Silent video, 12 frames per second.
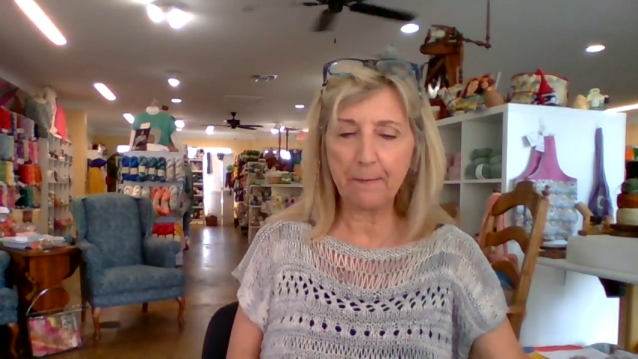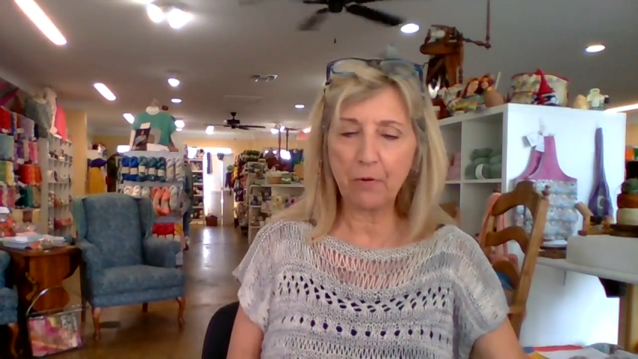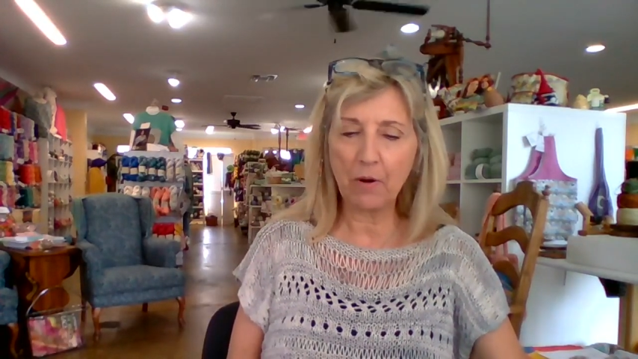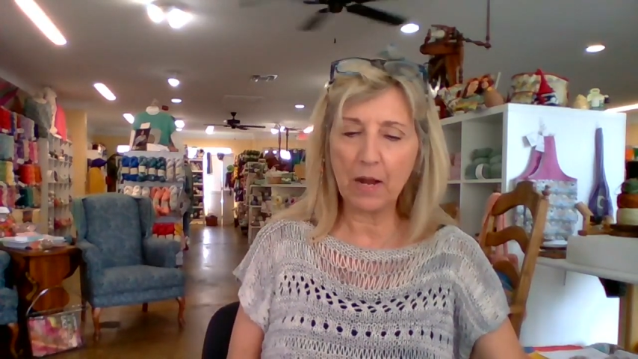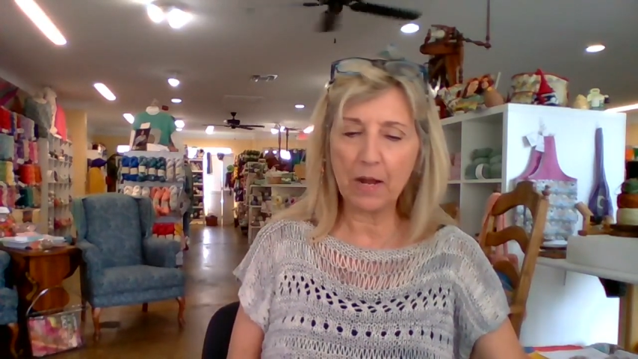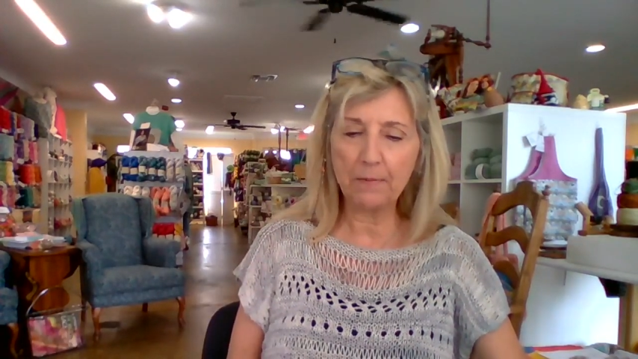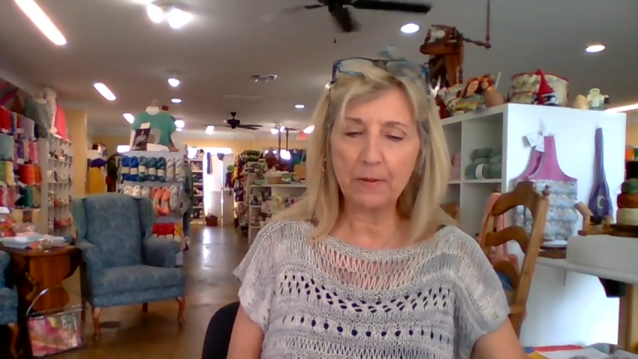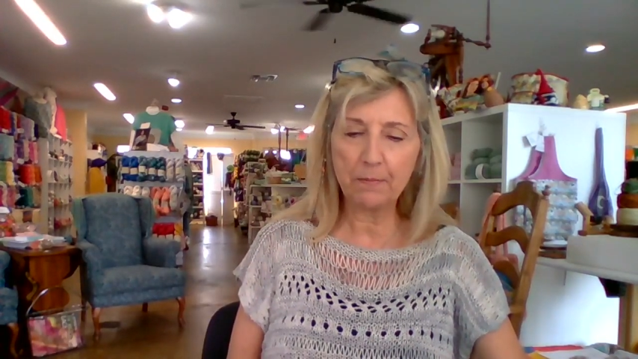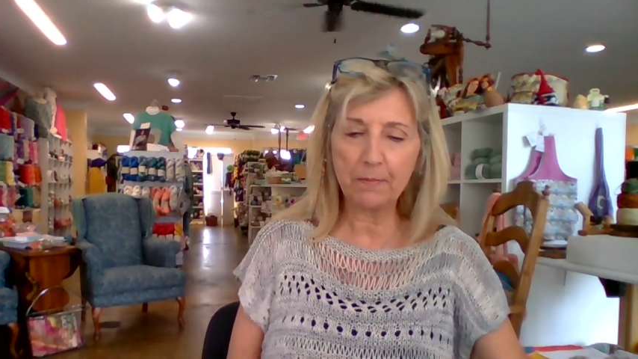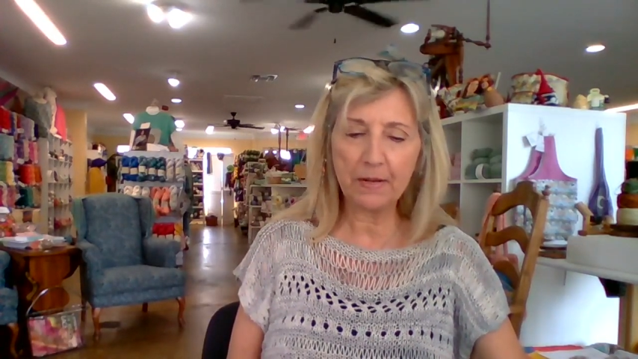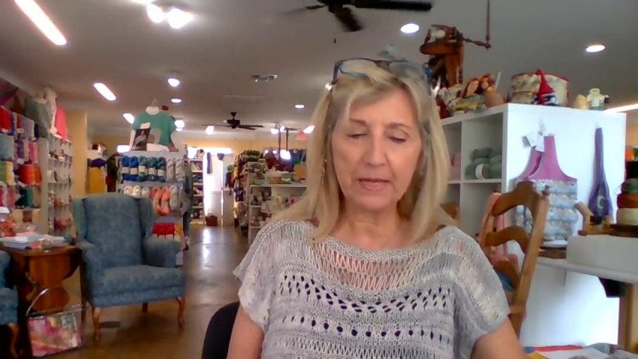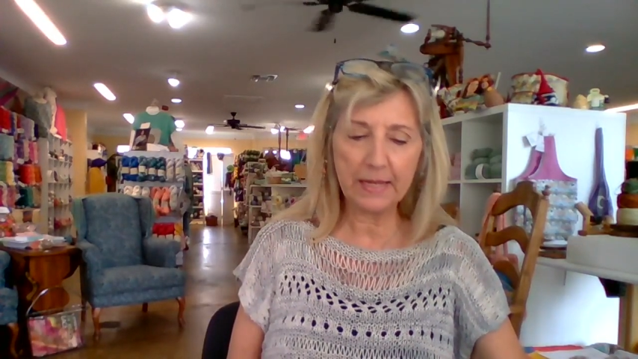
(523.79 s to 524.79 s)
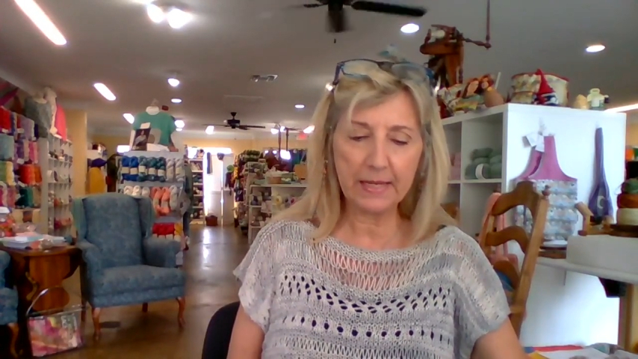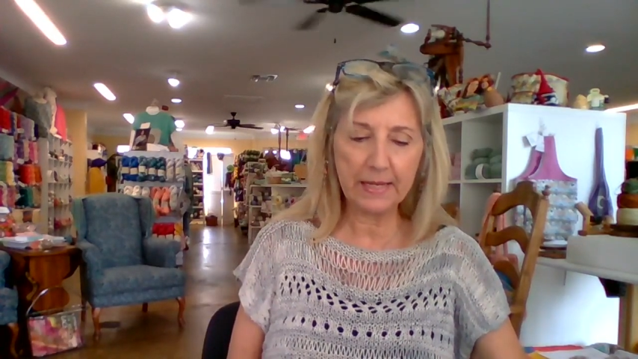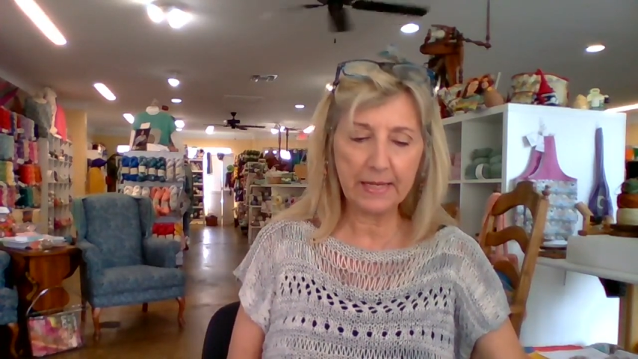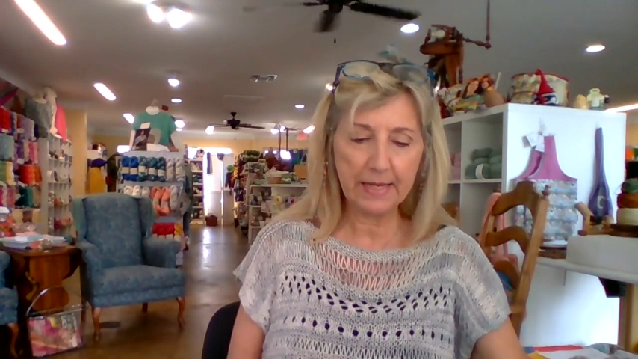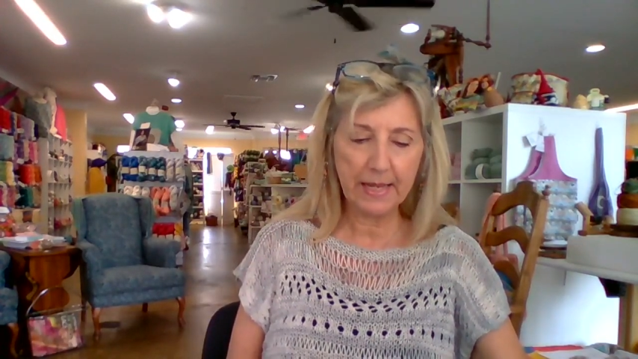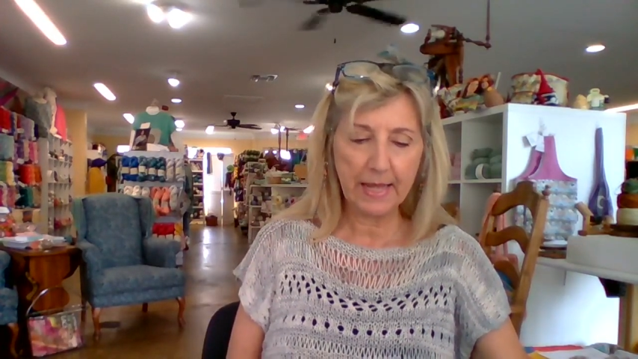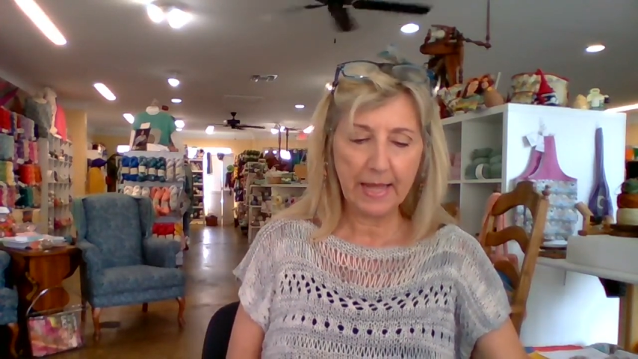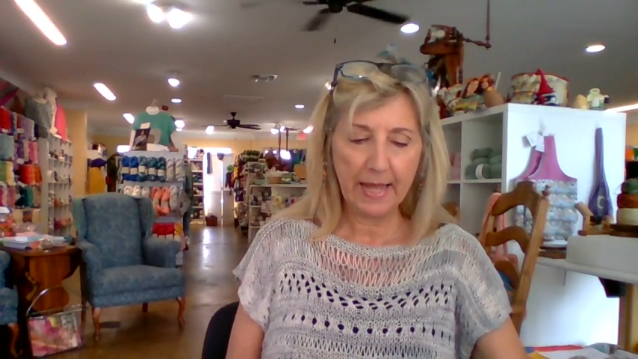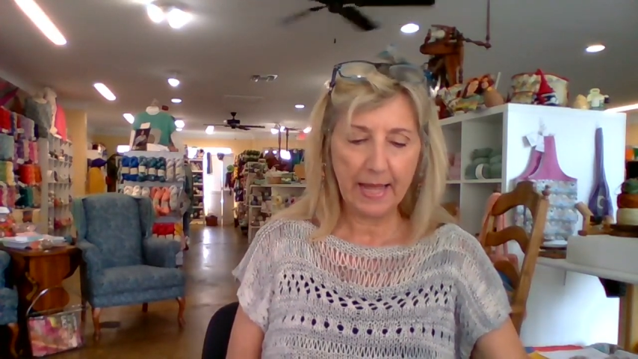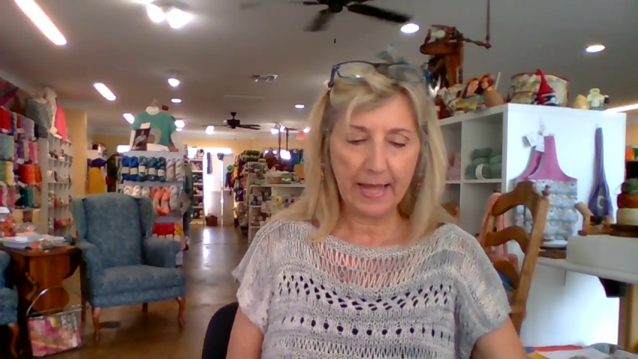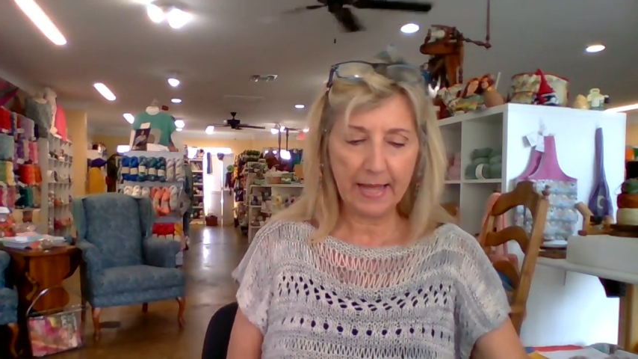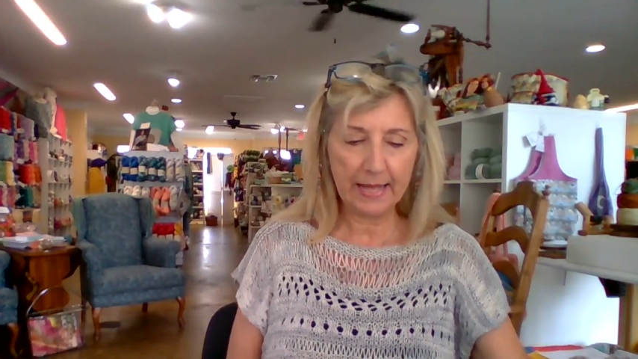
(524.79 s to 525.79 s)
probably.
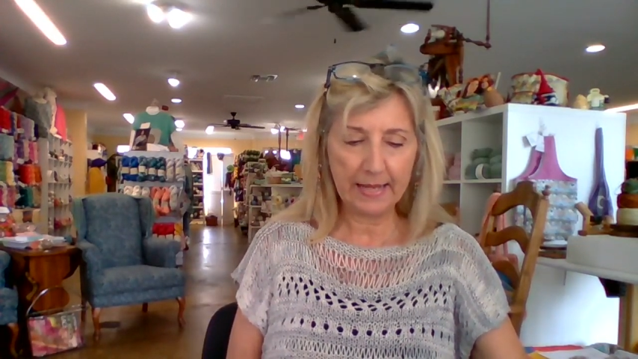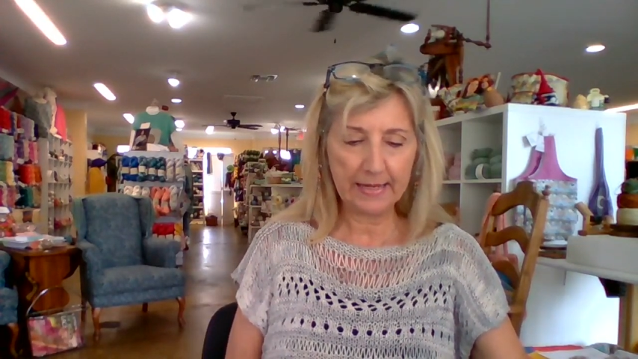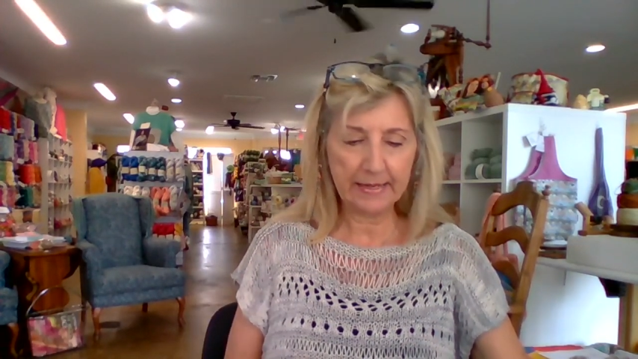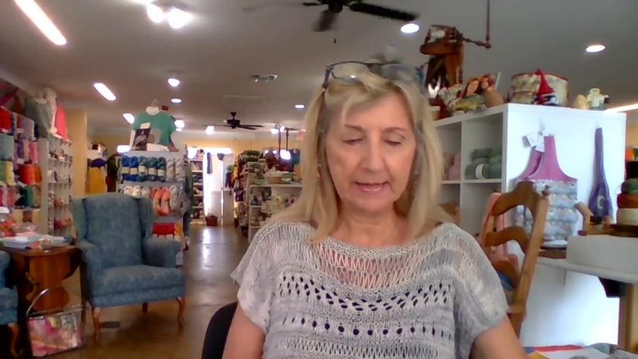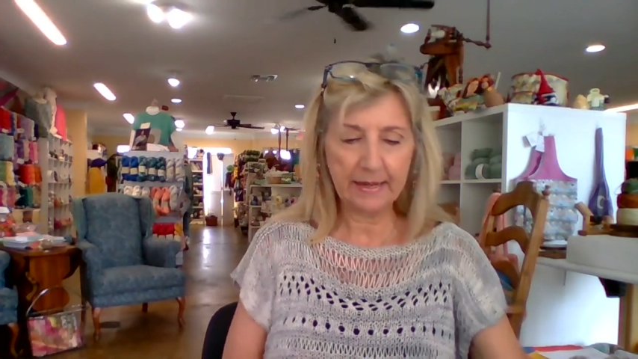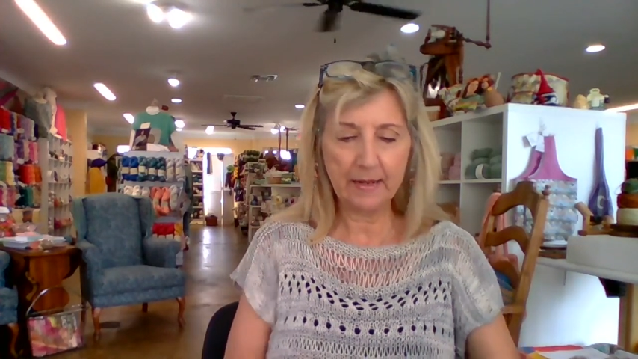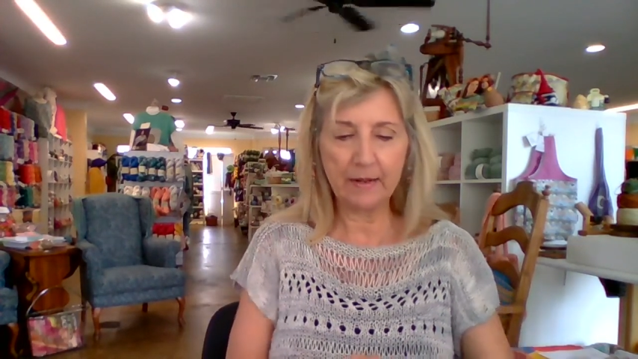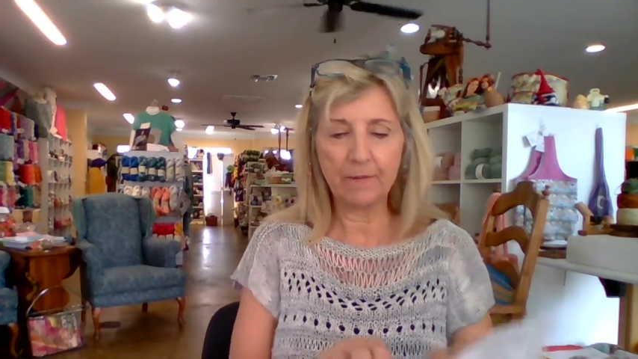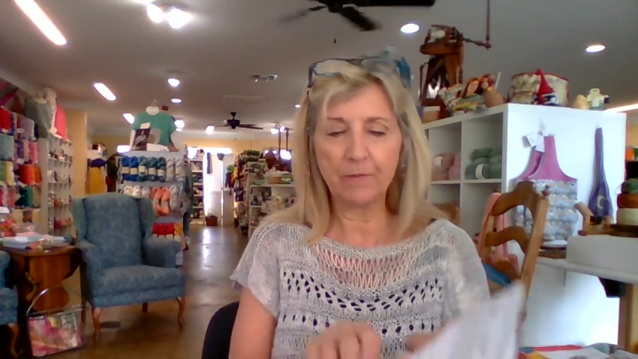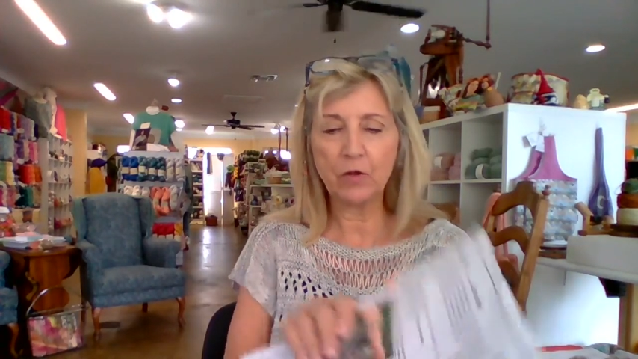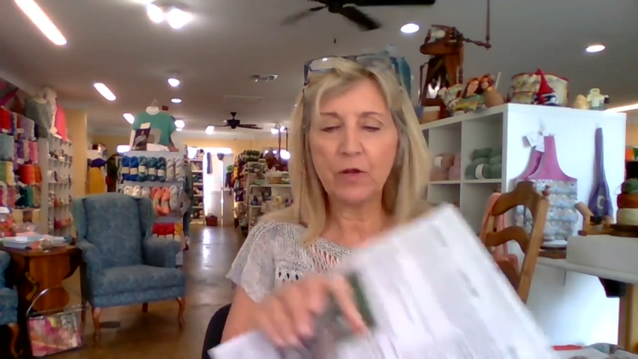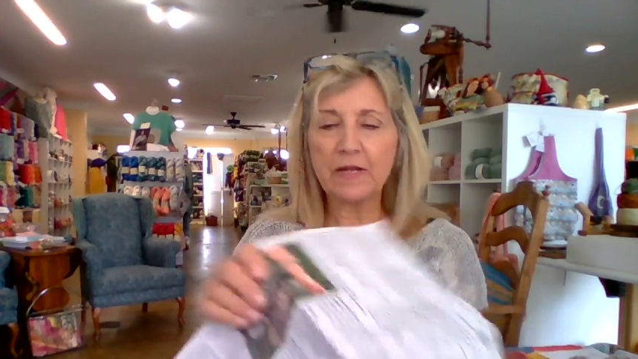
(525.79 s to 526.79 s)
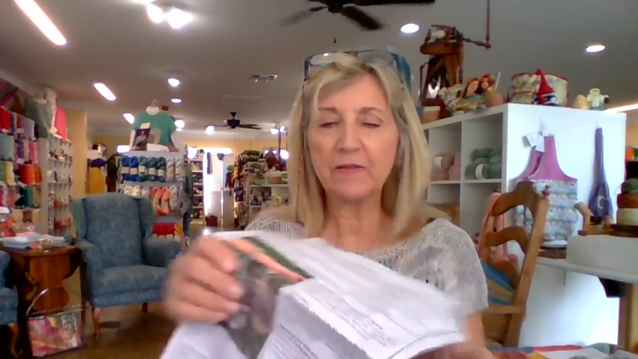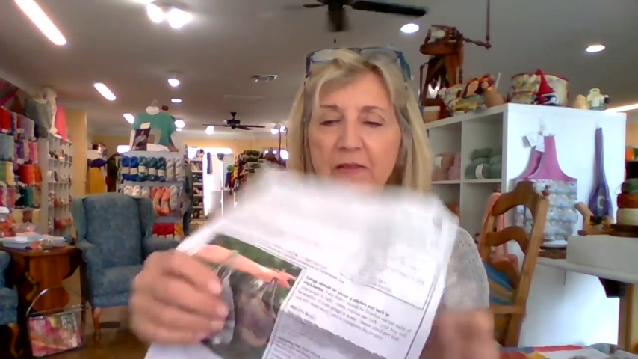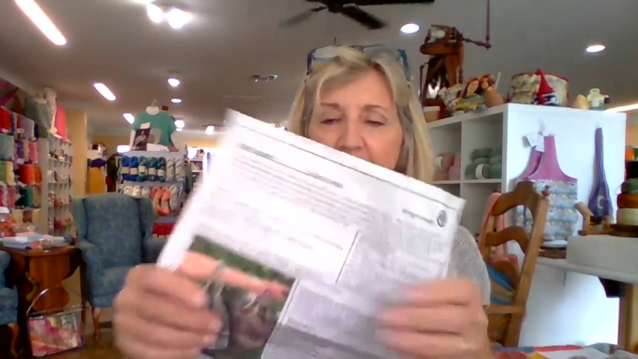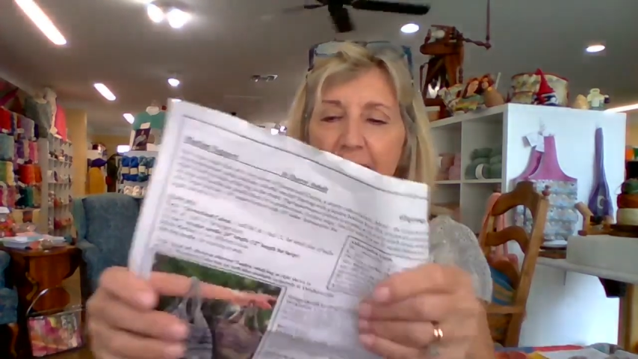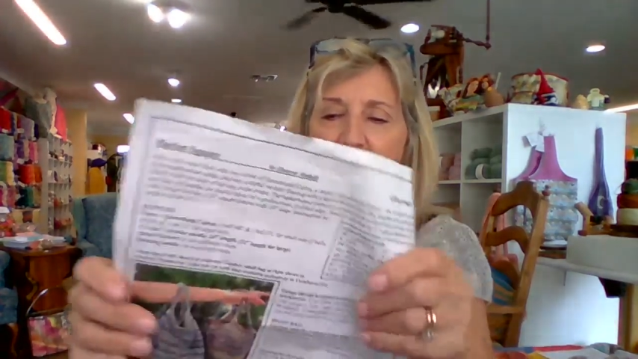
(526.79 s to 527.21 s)
And you can see